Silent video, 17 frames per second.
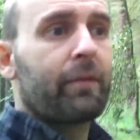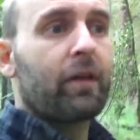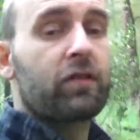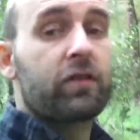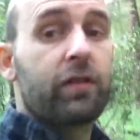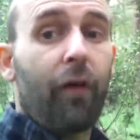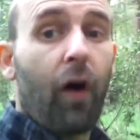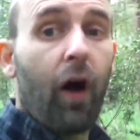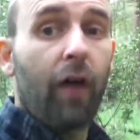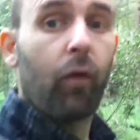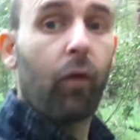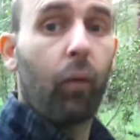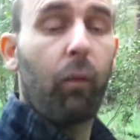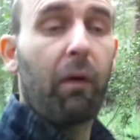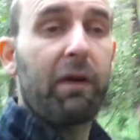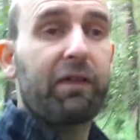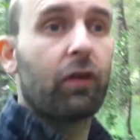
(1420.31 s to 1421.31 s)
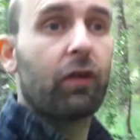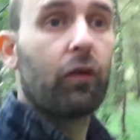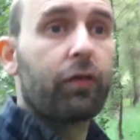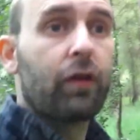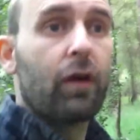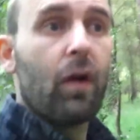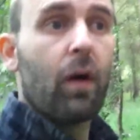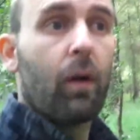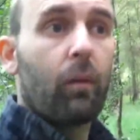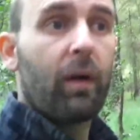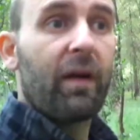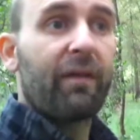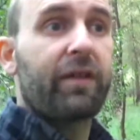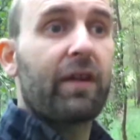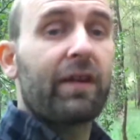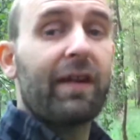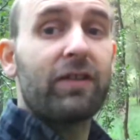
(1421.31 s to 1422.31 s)
survival whistles
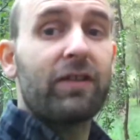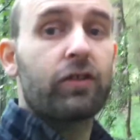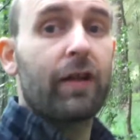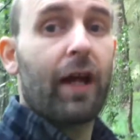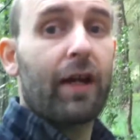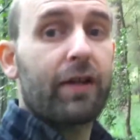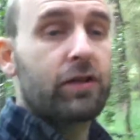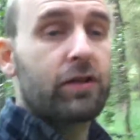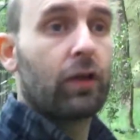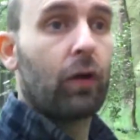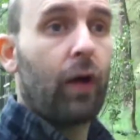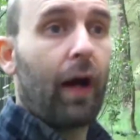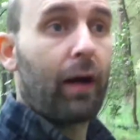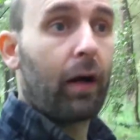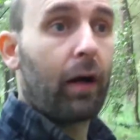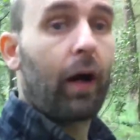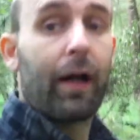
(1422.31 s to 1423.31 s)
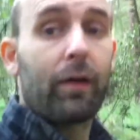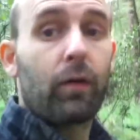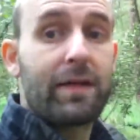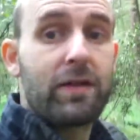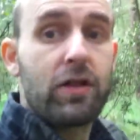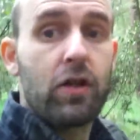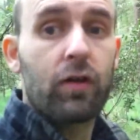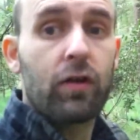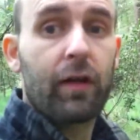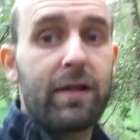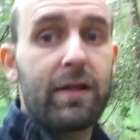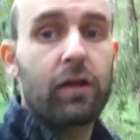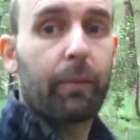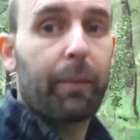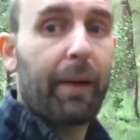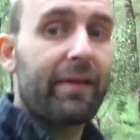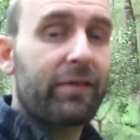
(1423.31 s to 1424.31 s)
with the international and UK and
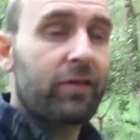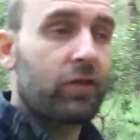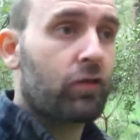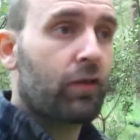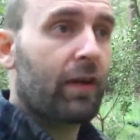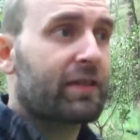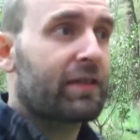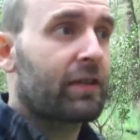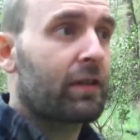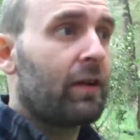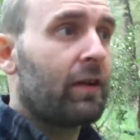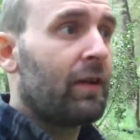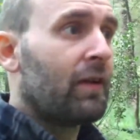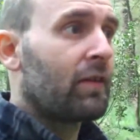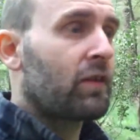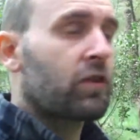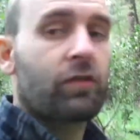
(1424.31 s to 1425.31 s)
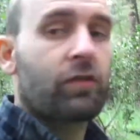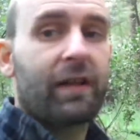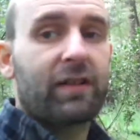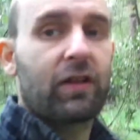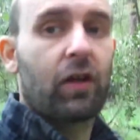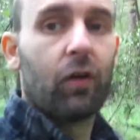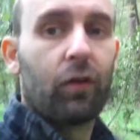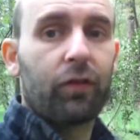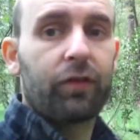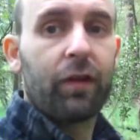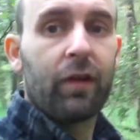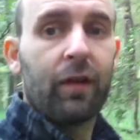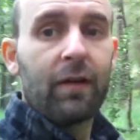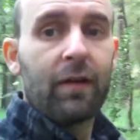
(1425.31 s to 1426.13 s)
European distress calls.